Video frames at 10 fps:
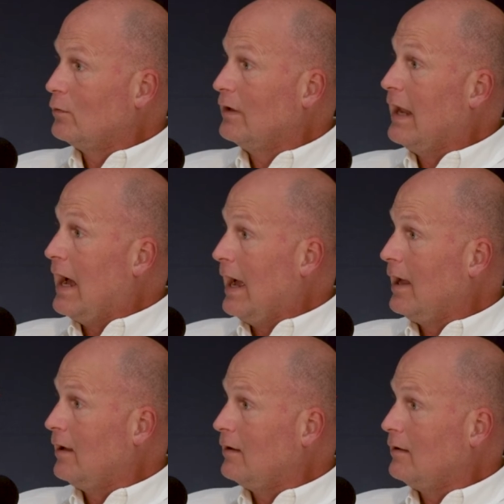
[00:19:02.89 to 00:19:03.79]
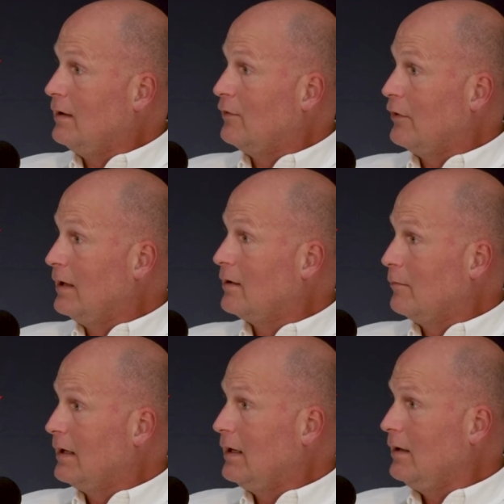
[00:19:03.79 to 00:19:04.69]
will die either in
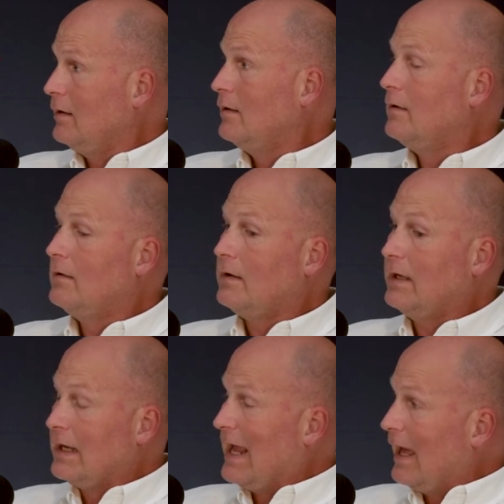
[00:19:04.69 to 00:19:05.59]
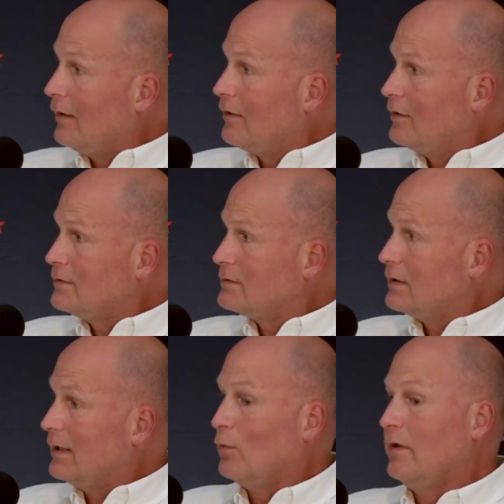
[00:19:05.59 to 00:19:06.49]
committee, in calendars,
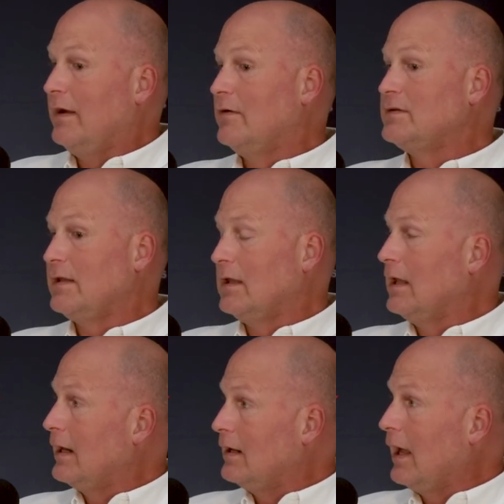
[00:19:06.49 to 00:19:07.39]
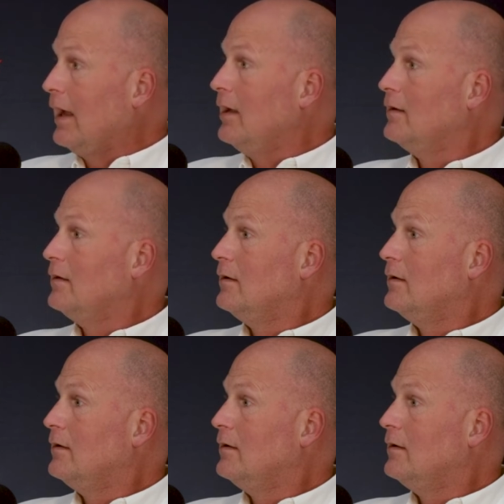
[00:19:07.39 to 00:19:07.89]
and will never see the light of day.